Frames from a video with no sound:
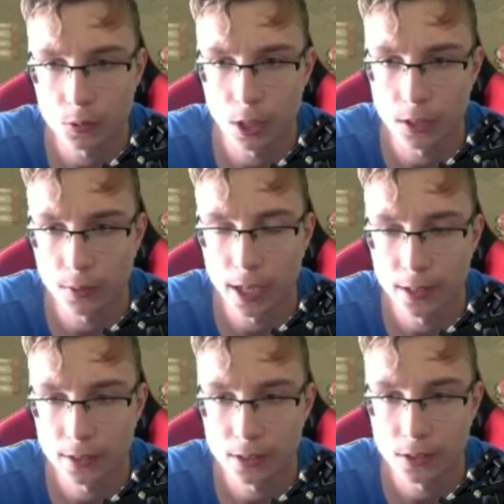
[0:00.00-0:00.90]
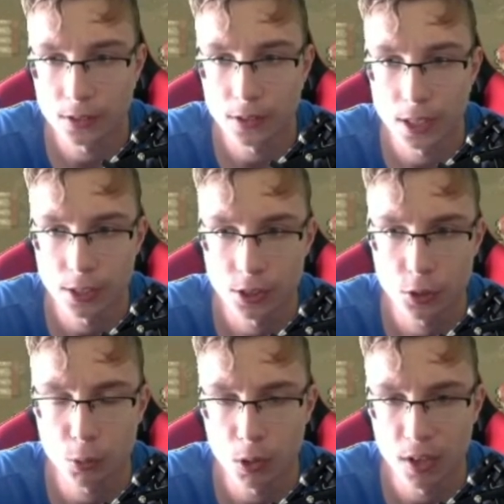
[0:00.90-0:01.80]
run around and just at least
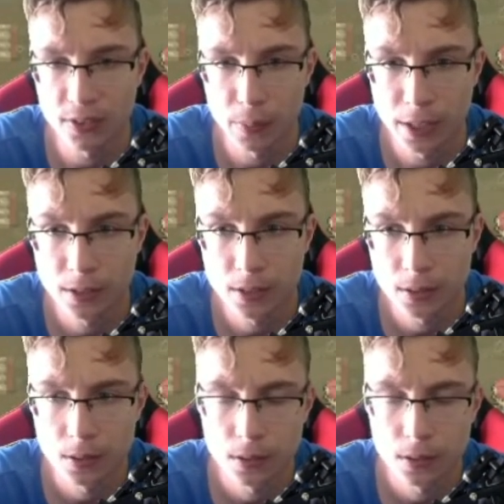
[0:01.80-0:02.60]
cool off a bit.